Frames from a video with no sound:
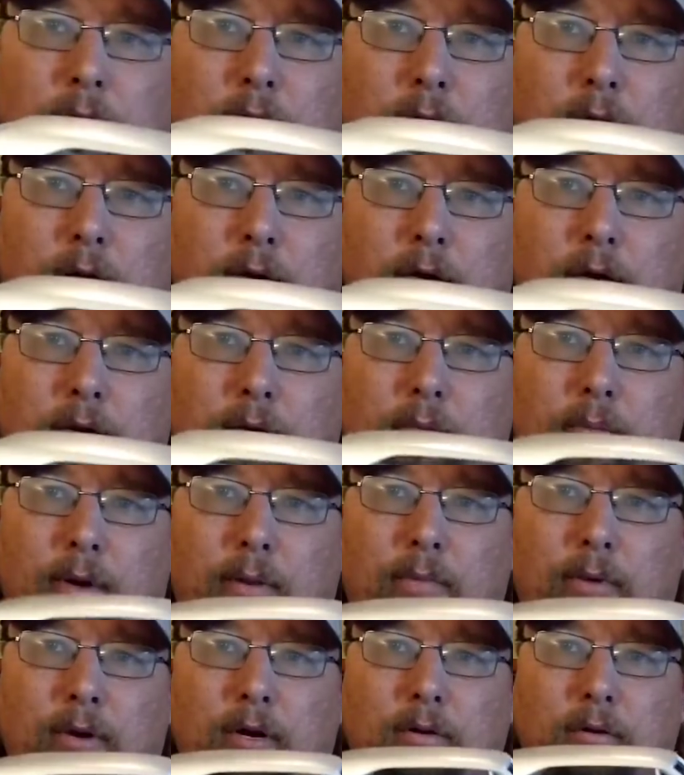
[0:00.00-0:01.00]
You know,
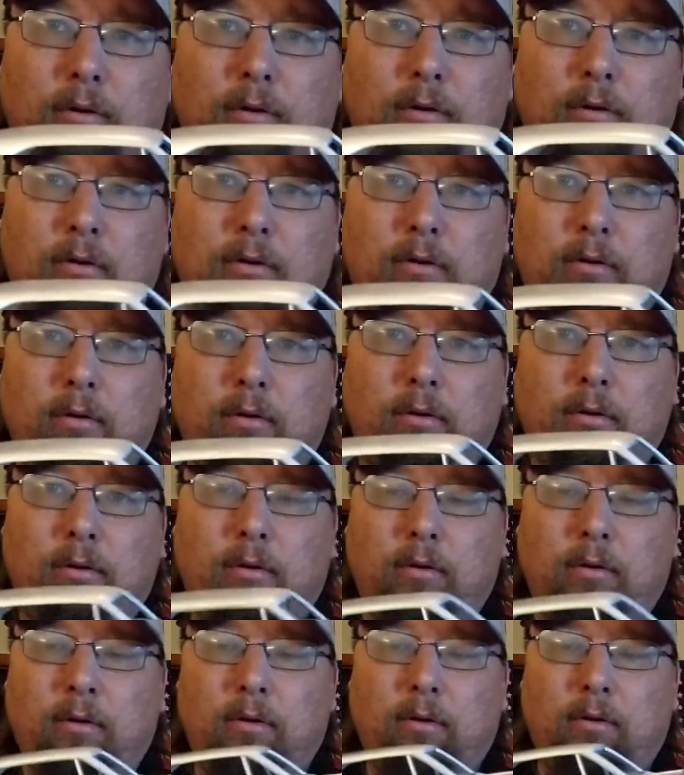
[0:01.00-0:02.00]
might be cool.
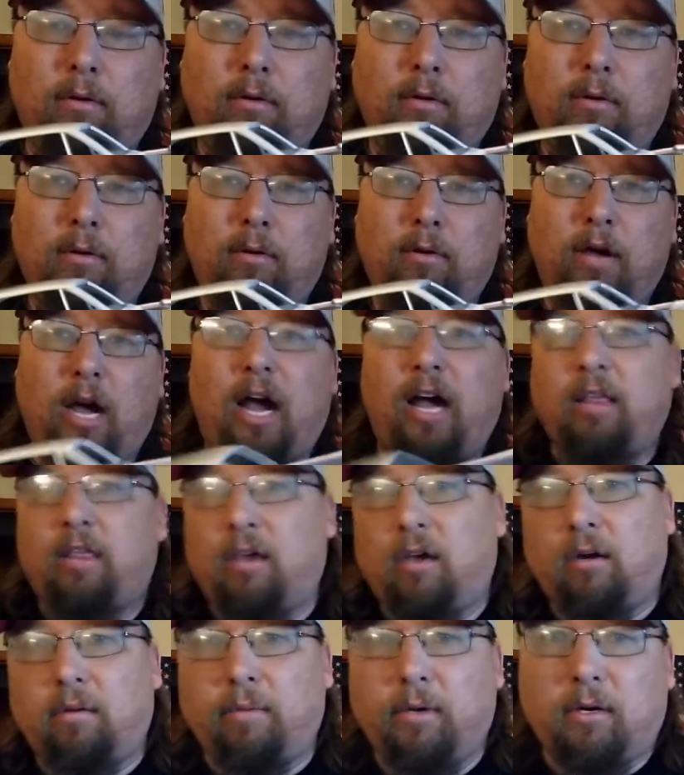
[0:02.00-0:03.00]
I
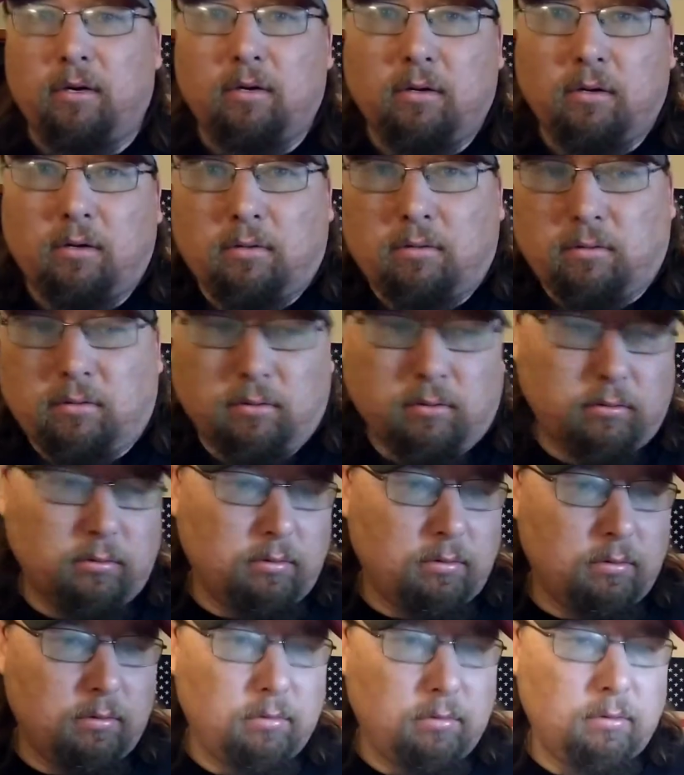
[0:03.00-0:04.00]
think it'll be cool.
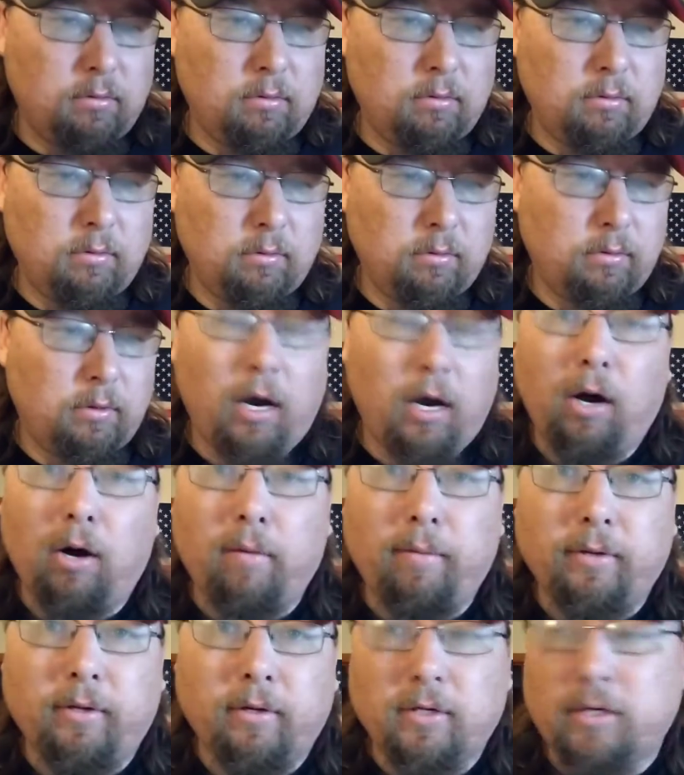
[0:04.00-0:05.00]
I
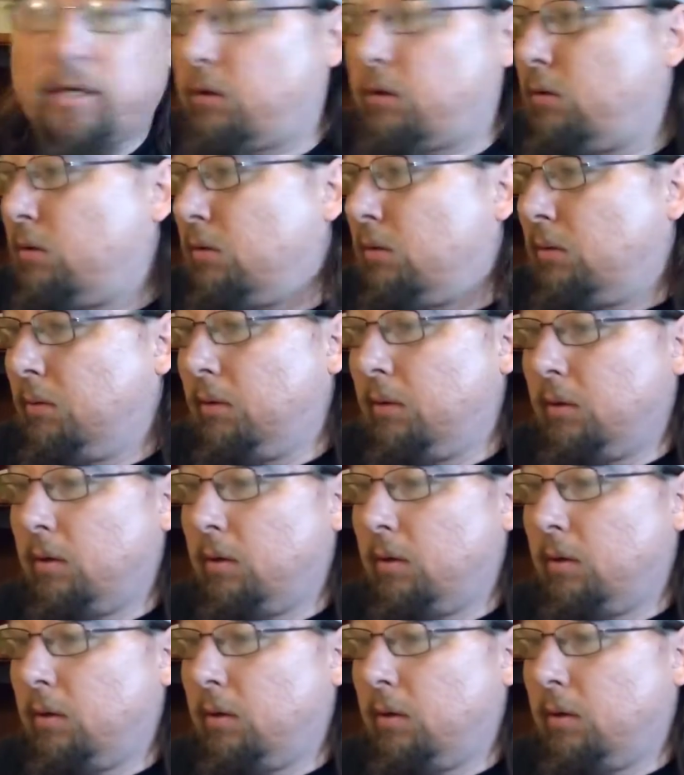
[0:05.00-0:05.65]
hope it turns out cool.